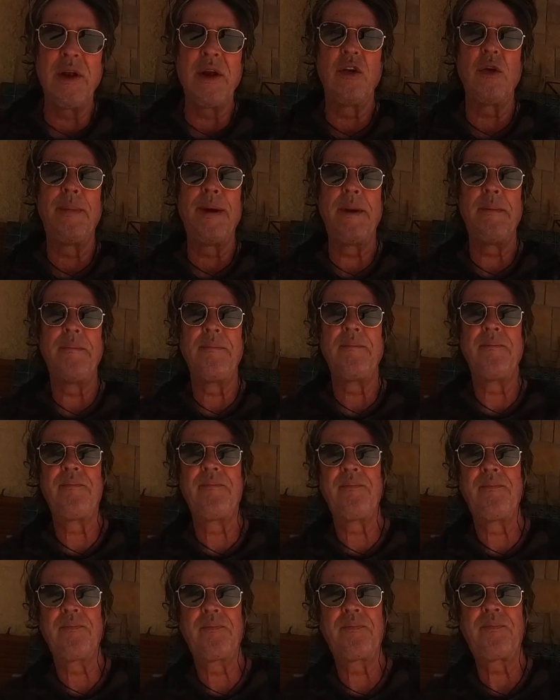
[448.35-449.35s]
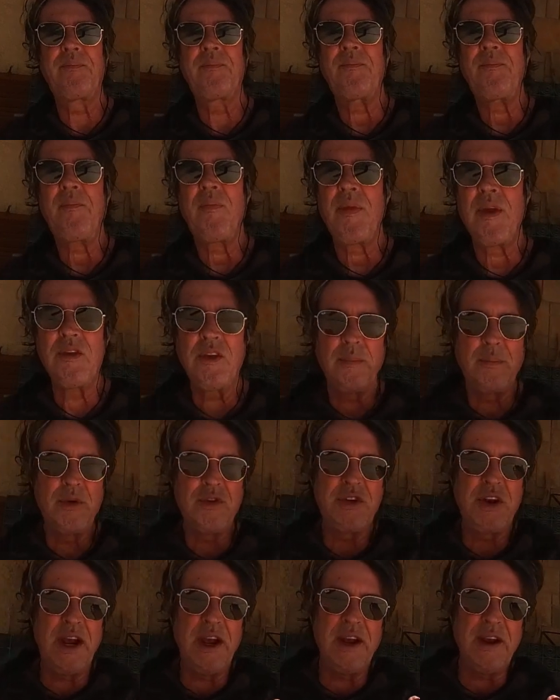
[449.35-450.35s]
a little bit. I
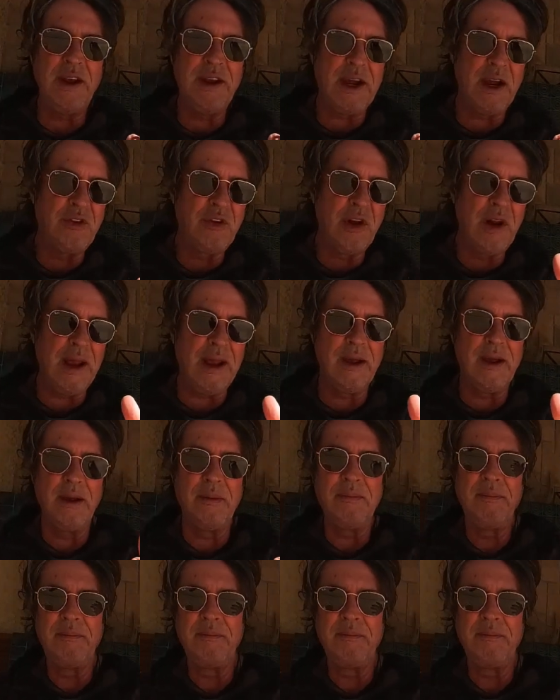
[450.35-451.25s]
pushed it in, it goes click.